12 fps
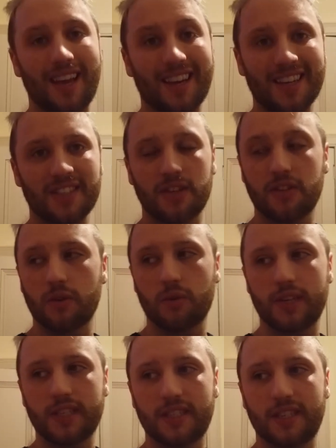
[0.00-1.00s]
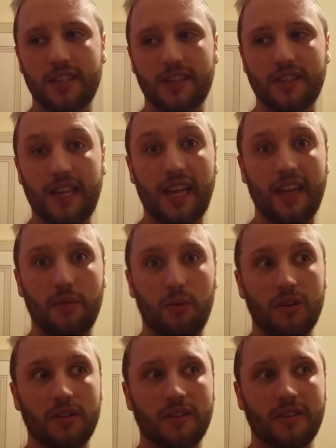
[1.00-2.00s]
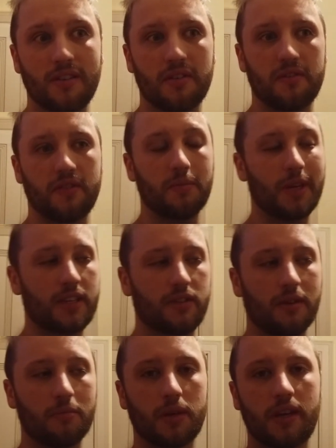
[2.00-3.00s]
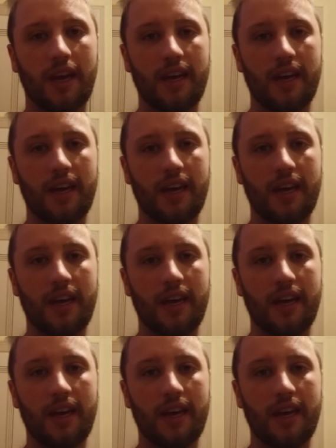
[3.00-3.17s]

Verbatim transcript: Hey guys, so it's day one of the big trip.